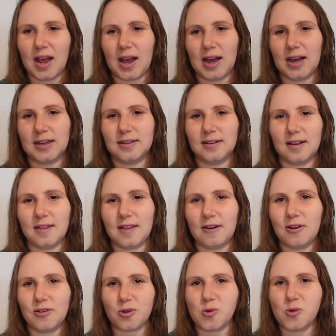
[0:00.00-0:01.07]
And there
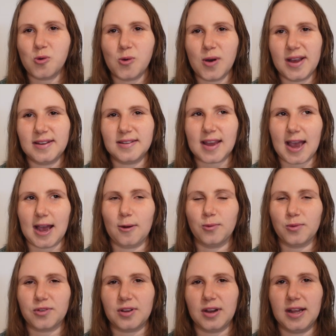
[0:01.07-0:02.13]
is always
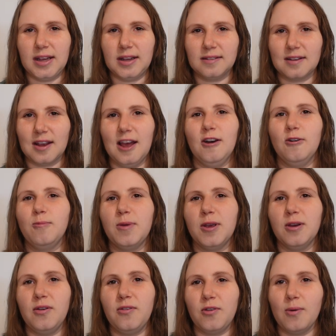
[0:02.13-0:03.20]
counselling to help
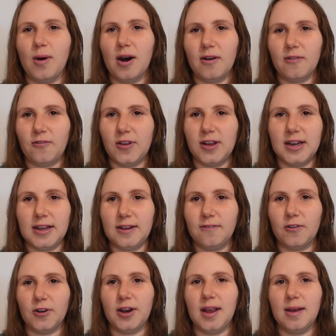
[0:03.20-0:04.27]
you if you are feeling
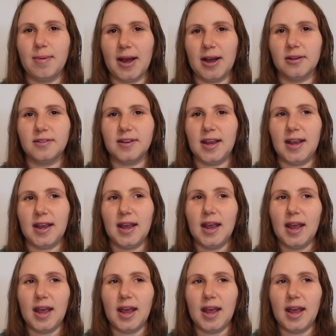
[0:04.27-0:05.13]
funny about it.